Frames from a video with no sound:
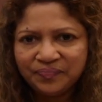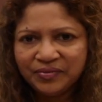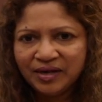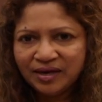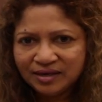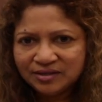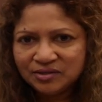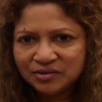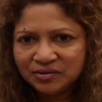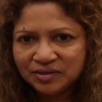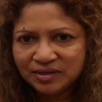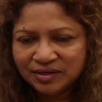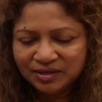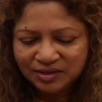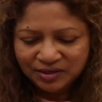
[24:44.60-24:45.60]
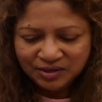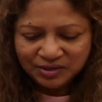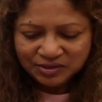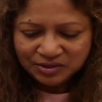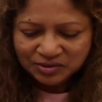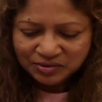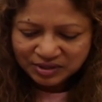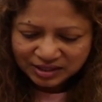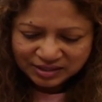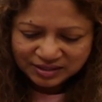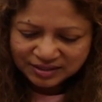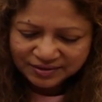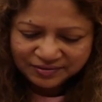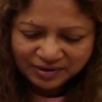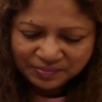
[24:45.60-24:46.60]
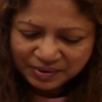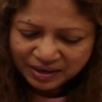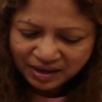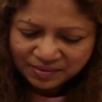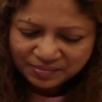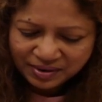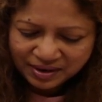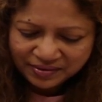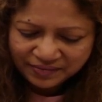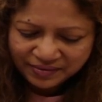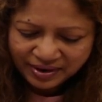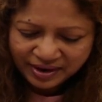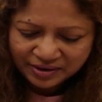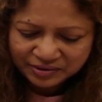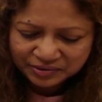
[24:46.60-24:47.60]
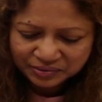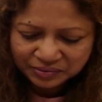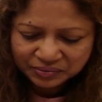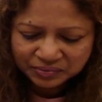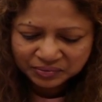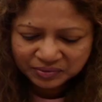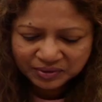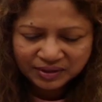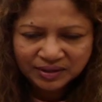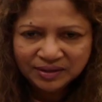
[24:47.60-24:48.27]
Understood? So this never become 102.